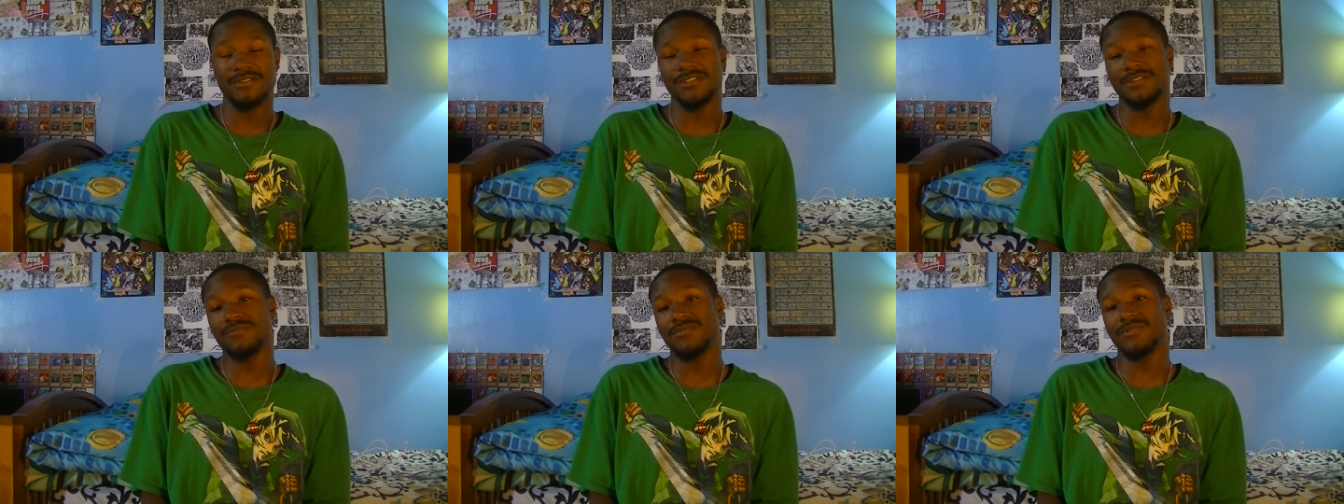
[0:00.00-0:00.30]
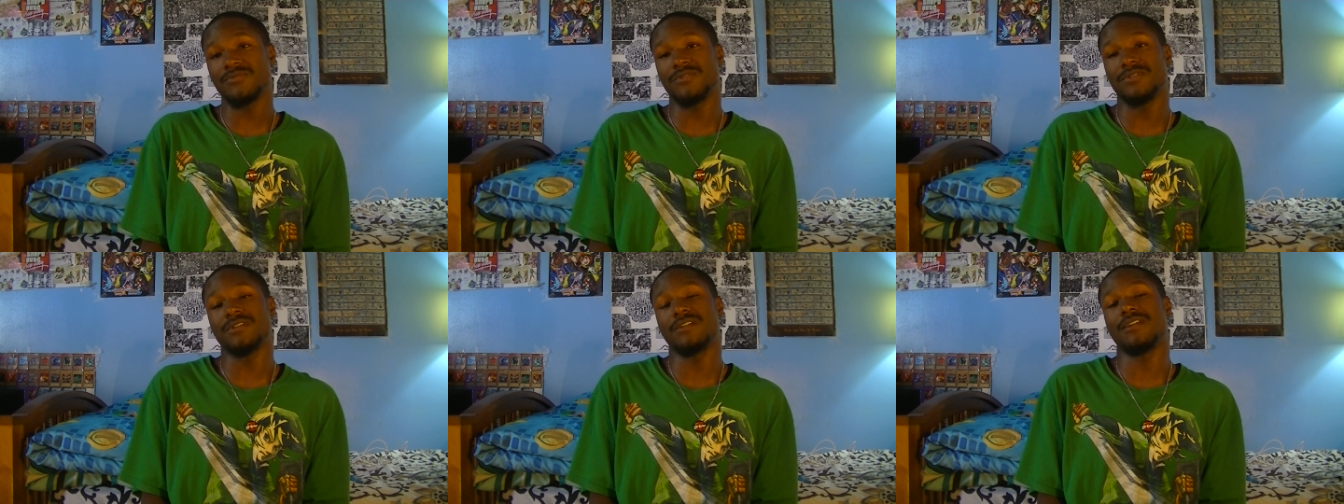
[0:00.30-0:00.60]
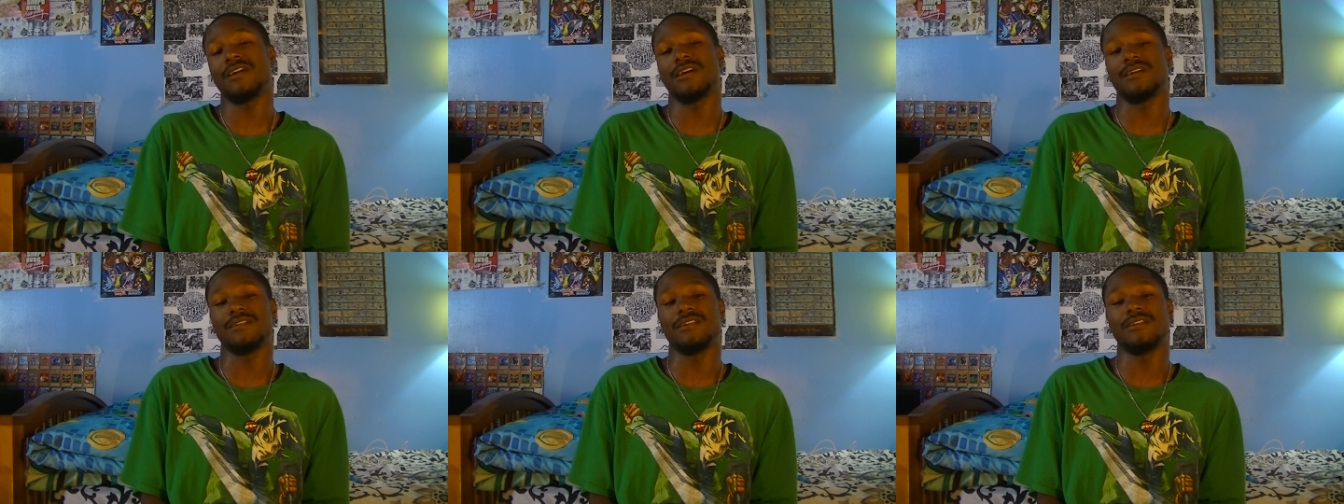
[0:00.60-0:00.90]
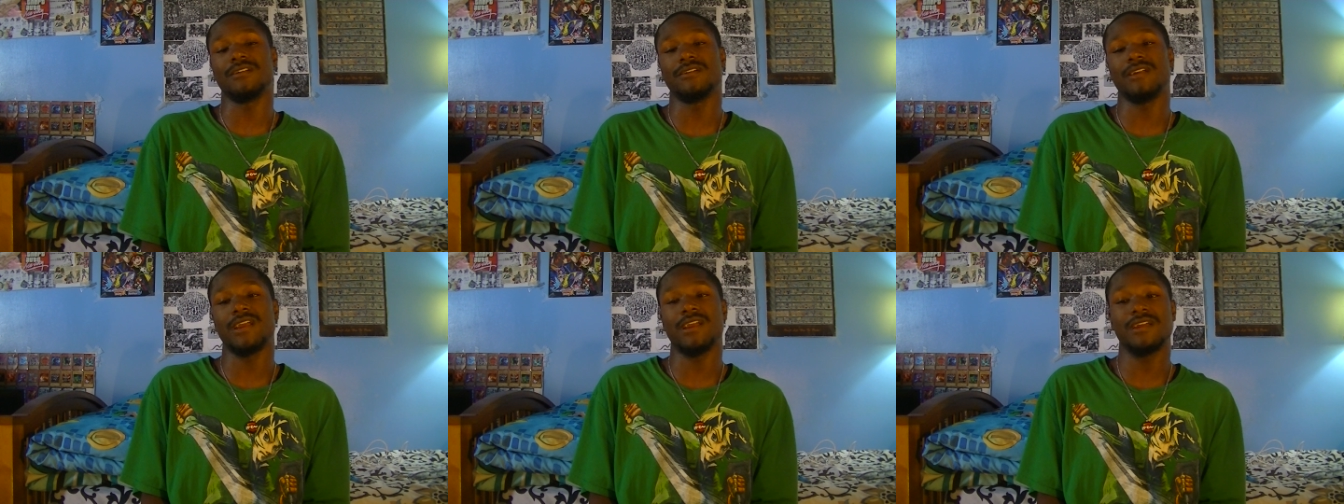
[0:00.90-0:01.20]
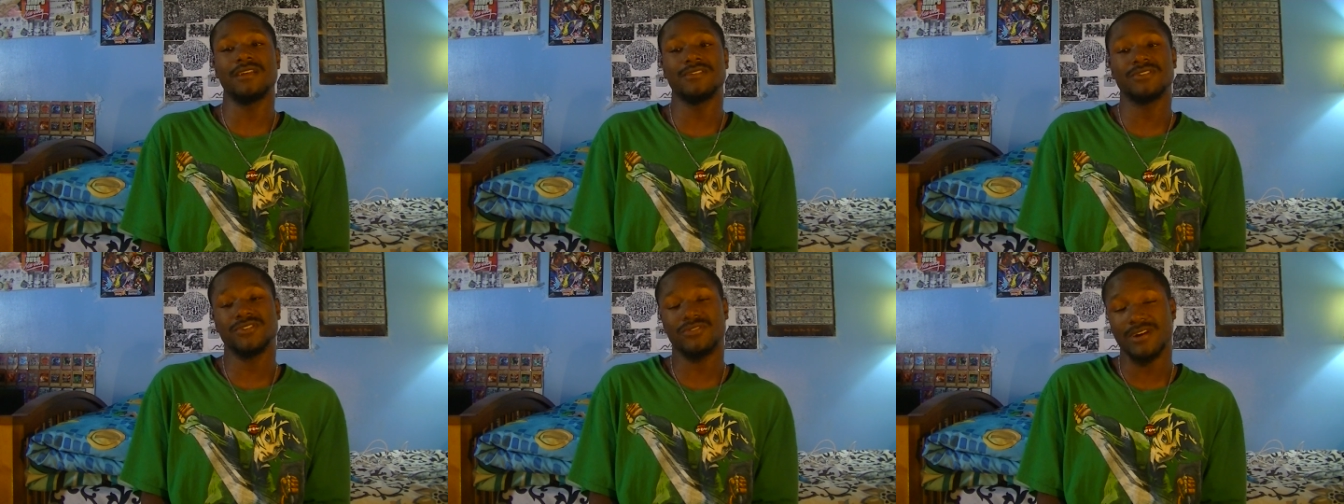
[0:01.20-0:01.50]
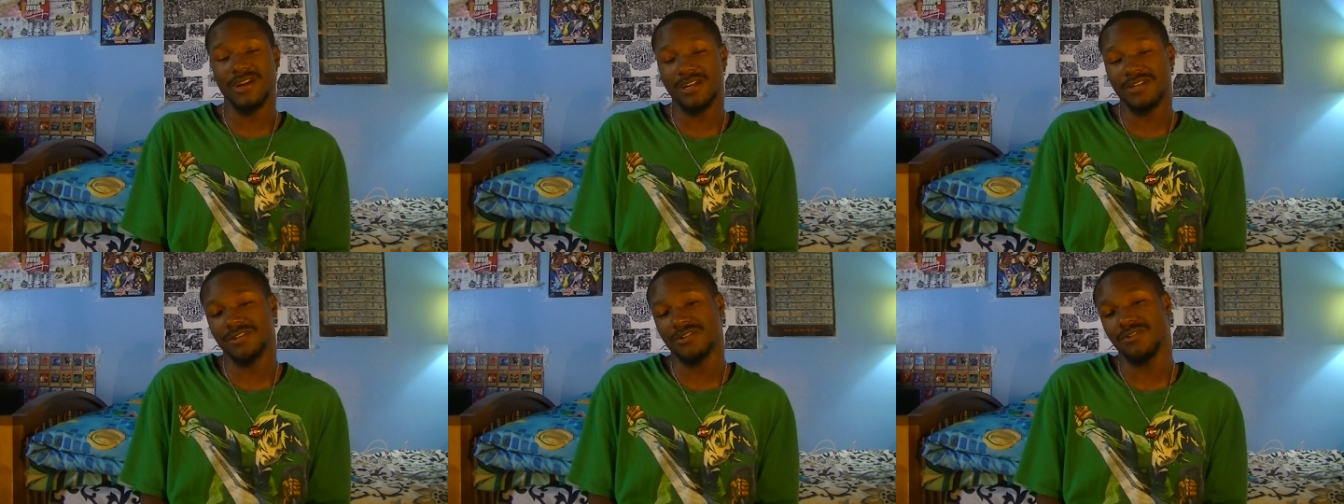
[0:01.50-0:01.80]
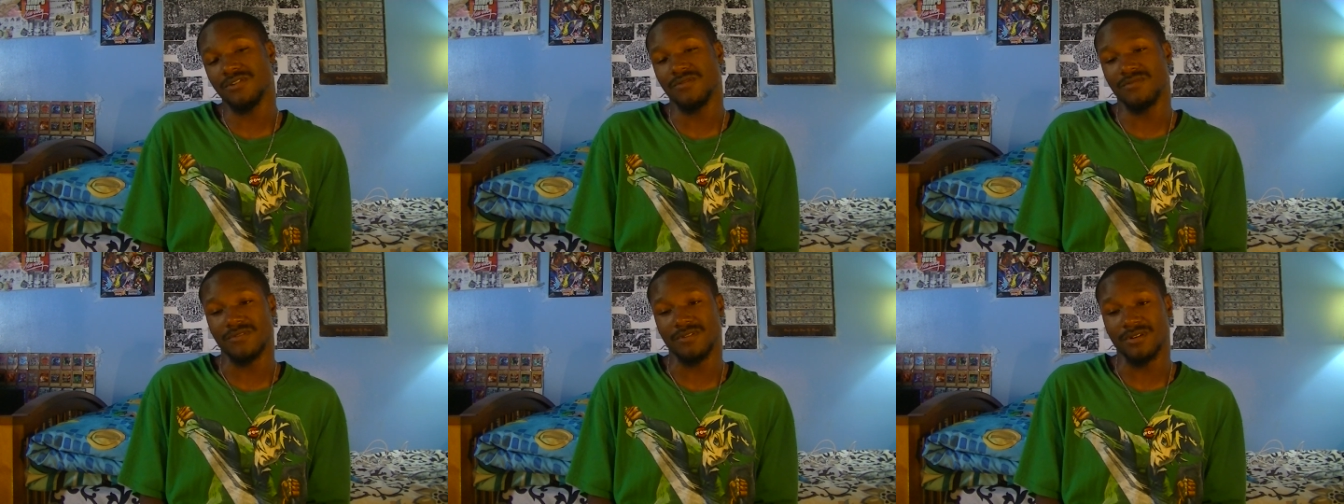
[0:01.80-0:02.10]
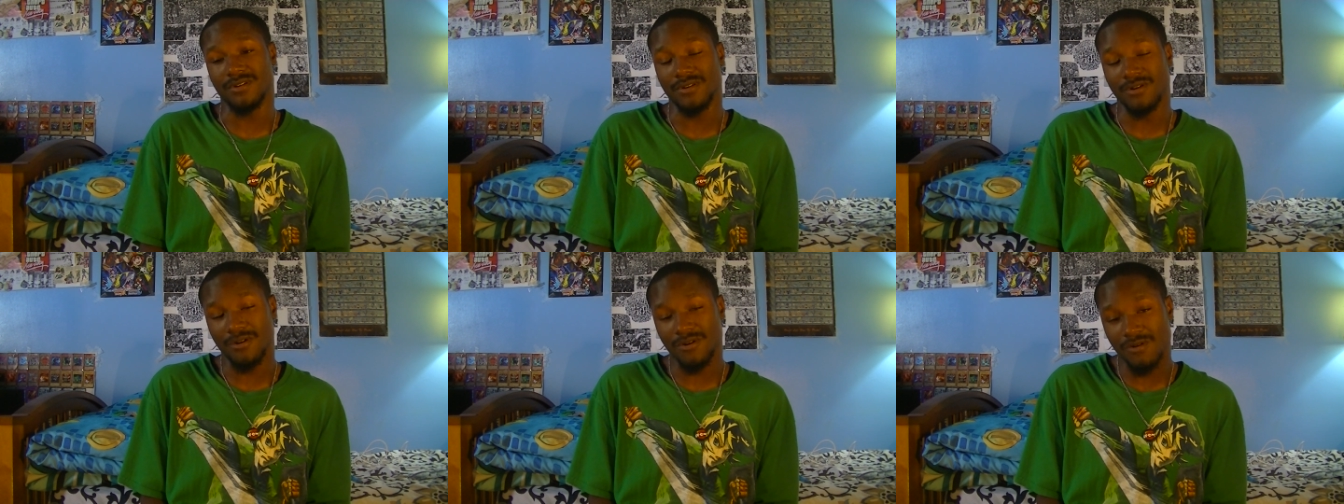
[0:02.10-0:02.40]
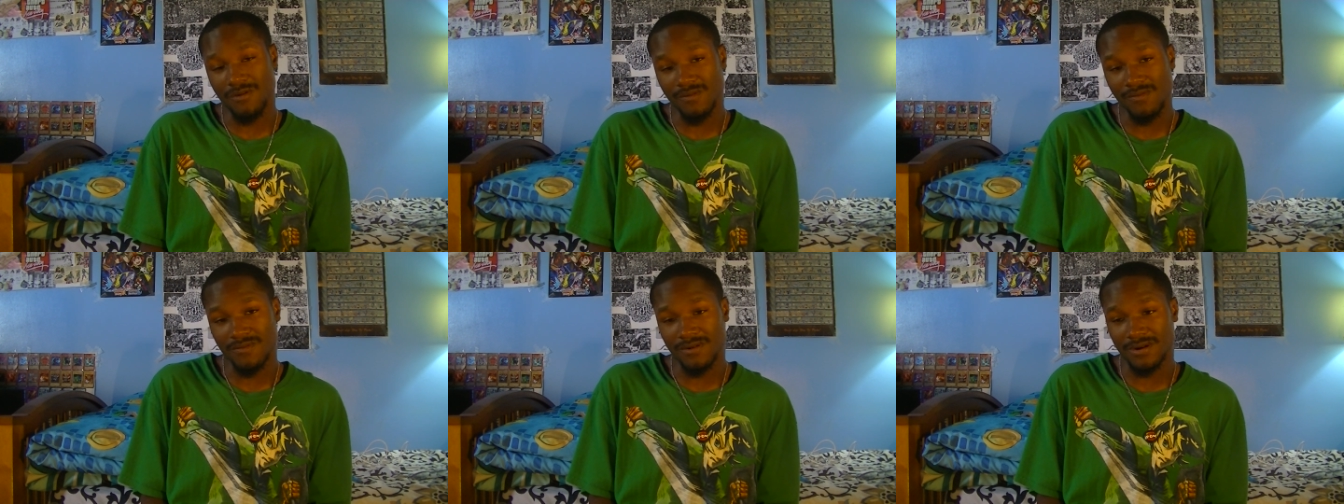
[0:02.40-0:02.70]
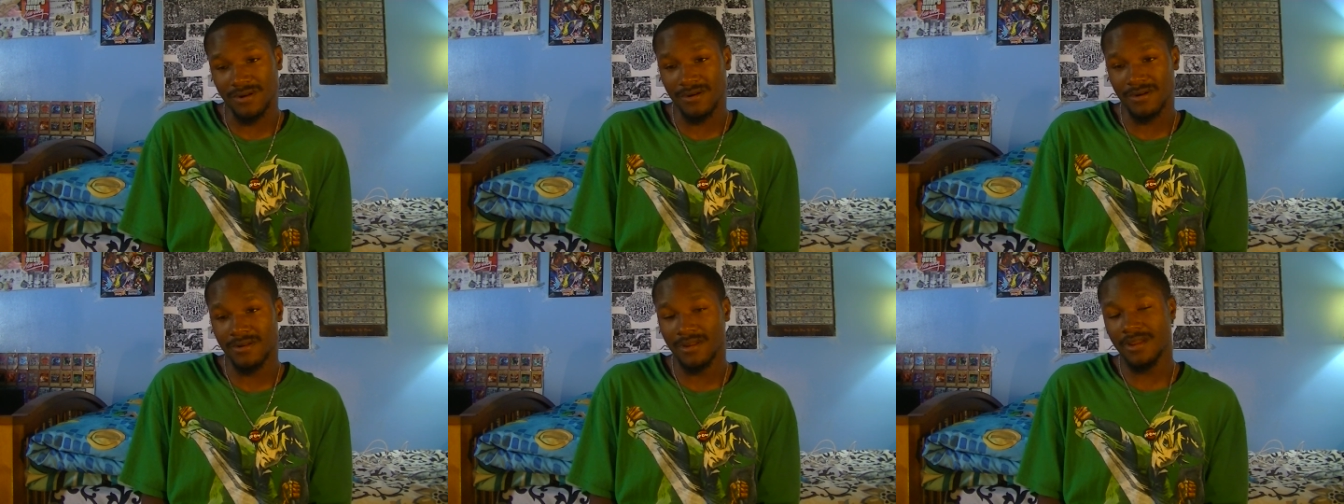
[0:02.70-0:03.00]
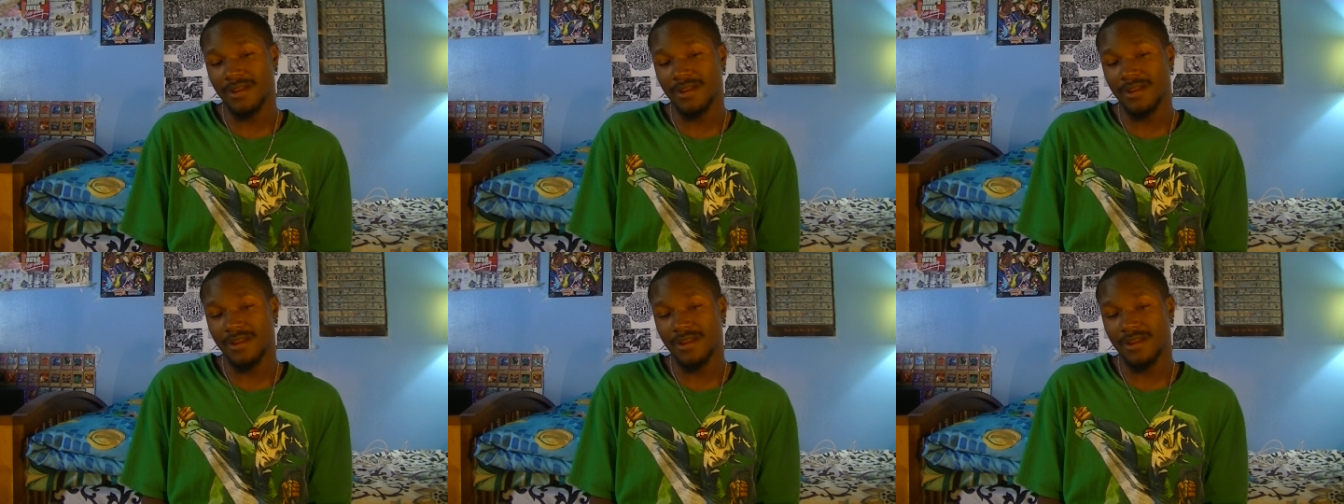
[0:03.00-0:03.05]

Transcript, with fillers: Some people had their games crashing over and over.